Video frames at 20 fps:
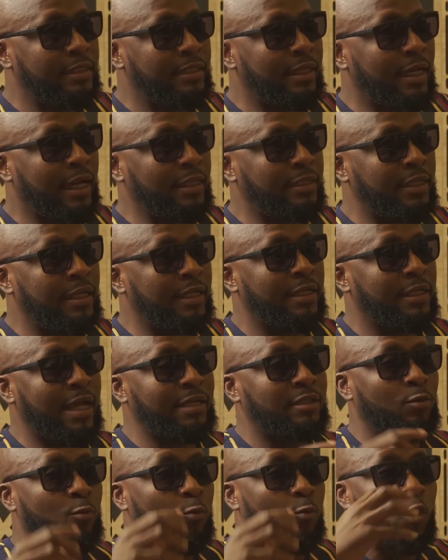I think
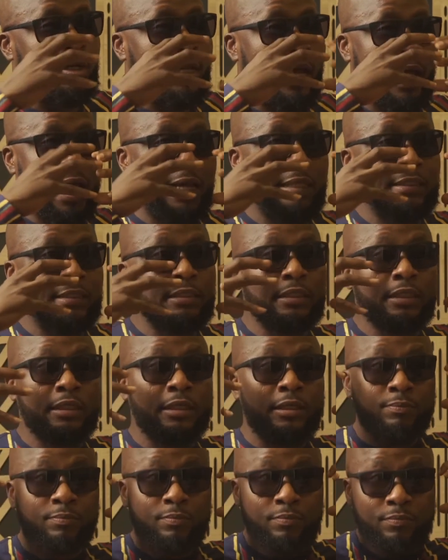that's the one that has
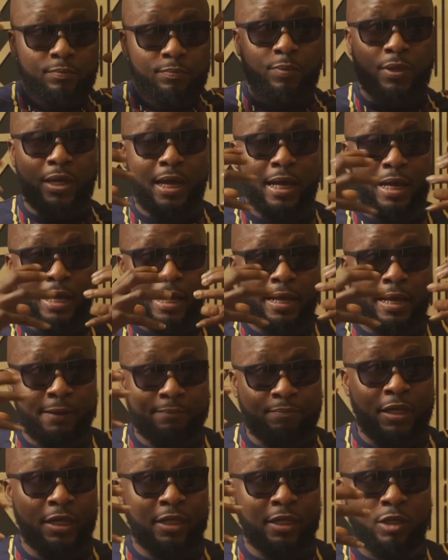the bigger,
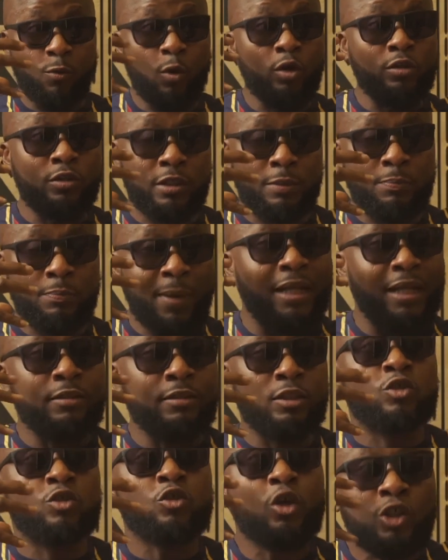
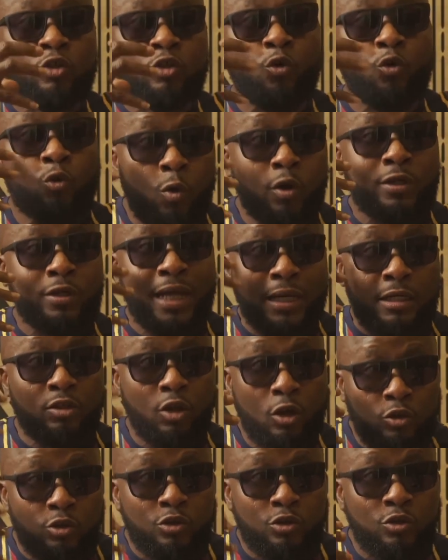the surgical one that the
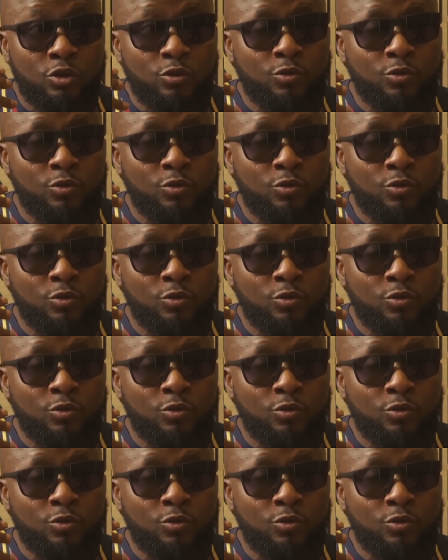doctors use.